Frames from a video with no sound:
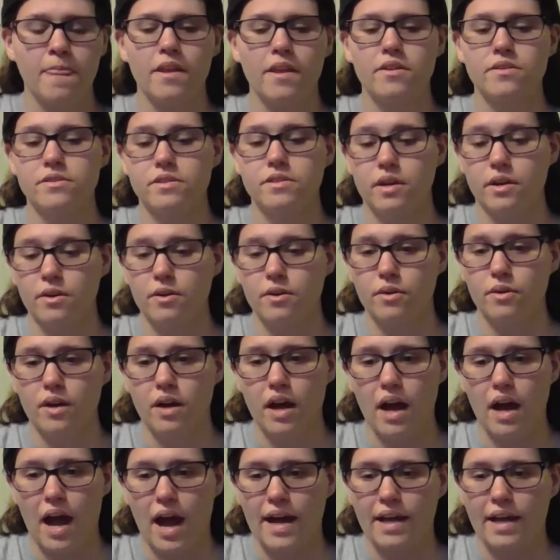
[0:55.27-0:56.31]
So,
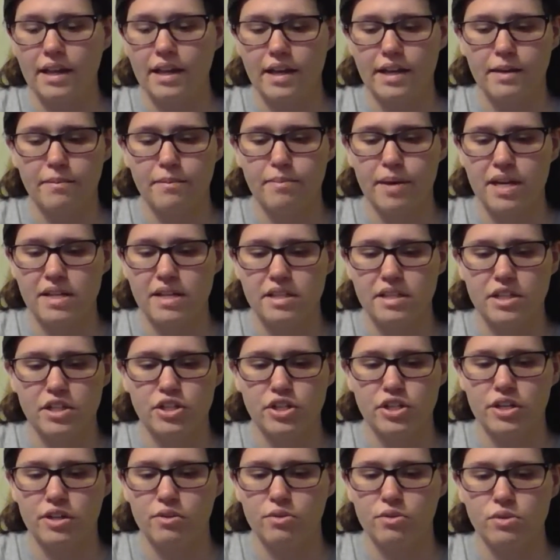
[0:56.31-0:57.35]
I like basic
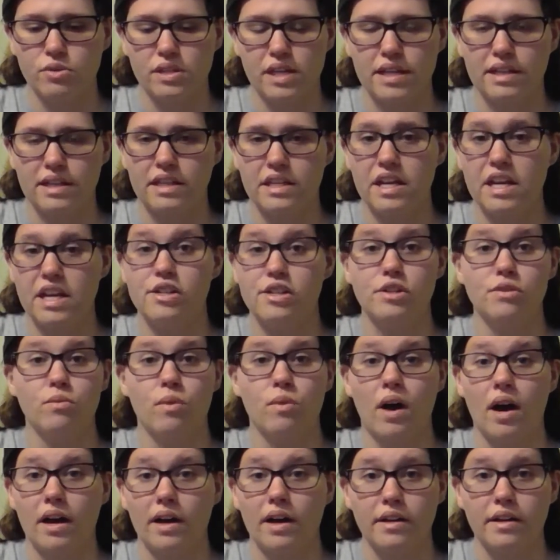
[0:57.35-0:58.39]
jingles like the
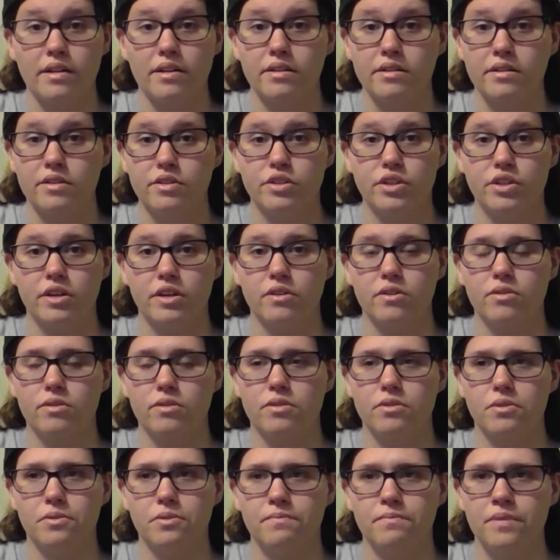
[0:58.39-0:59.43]
Nationwide
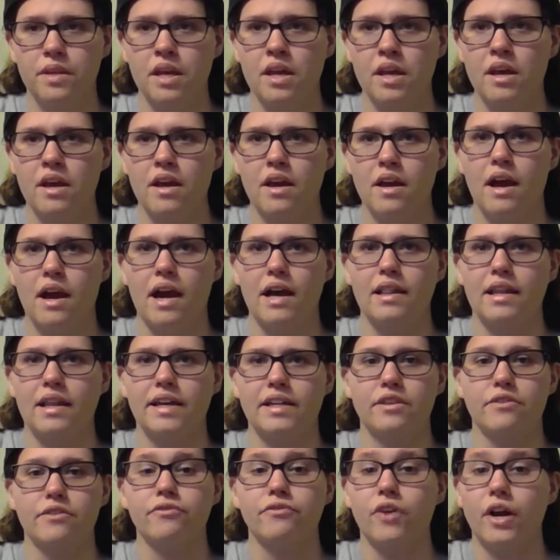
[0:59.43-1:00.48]
jingle, I like
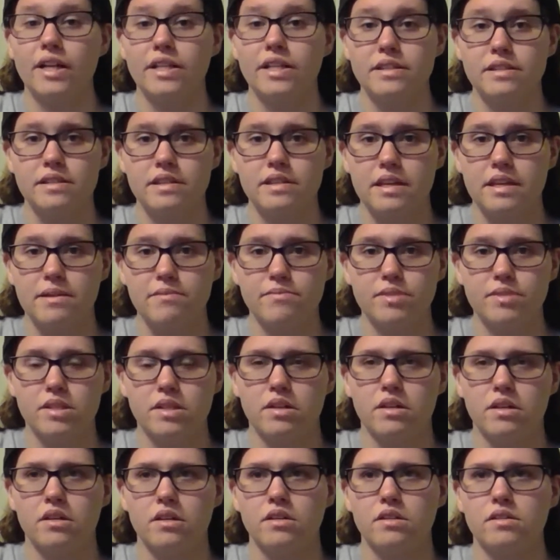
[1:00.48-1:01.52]
the Friends theme
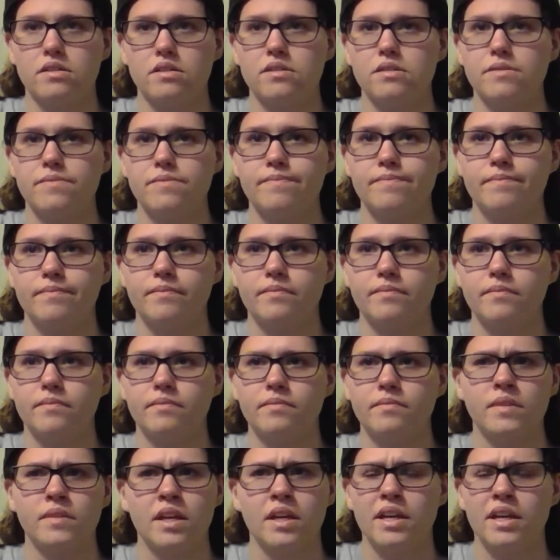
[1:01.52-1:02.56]
songs,
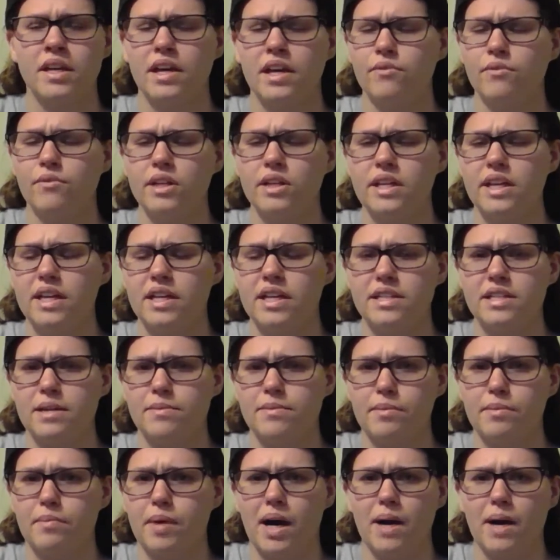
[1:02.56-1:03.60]
and really any type
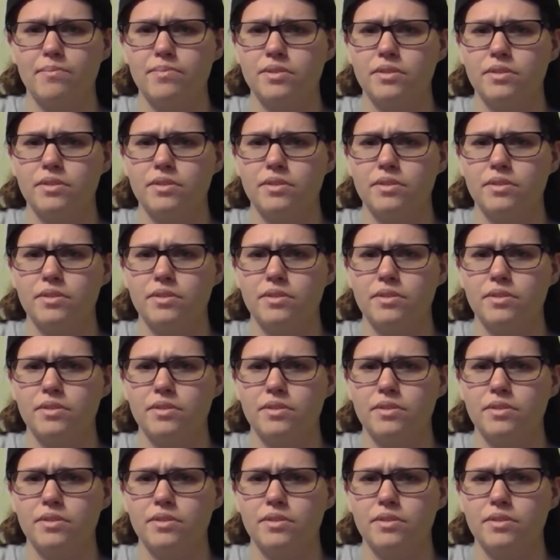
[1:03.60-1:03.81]
of pop